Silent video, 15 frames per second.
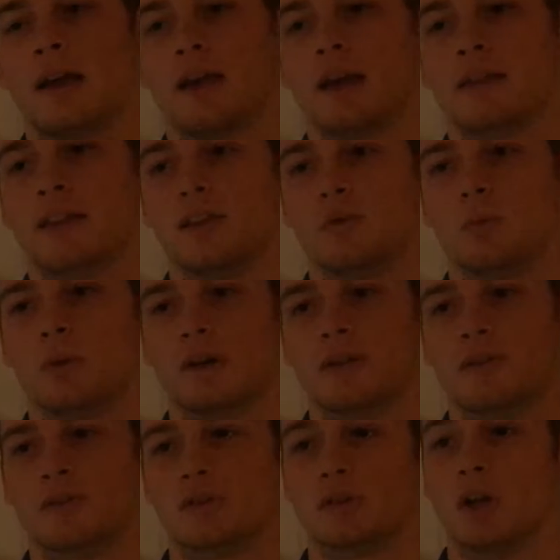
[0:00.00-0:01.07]
and this
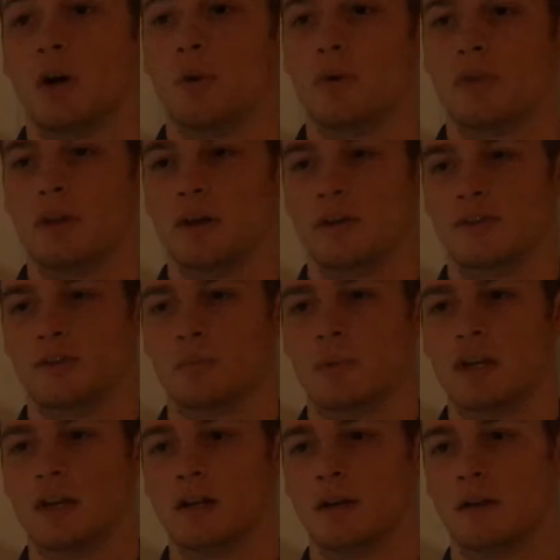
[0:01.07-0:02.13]
would slow the
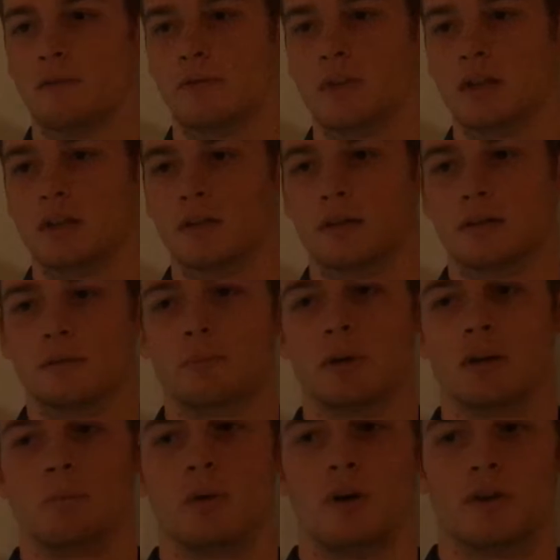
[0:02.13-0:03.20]
speed of the
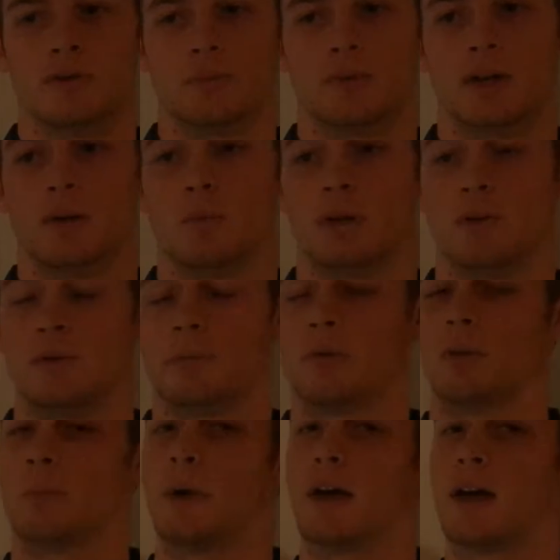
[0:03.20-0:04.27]
pinball spring when it was
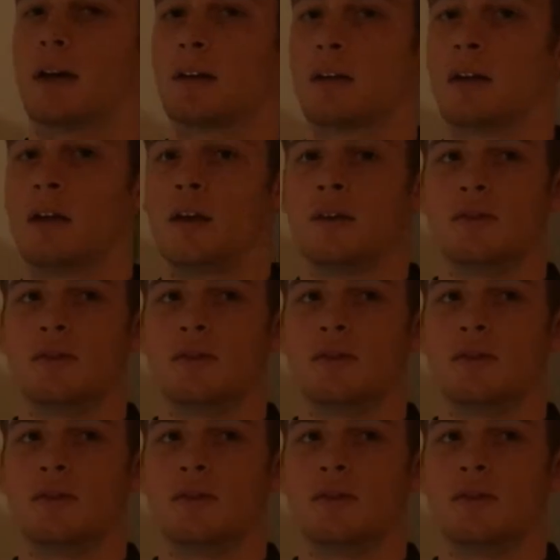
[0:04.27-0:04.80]
pulled back,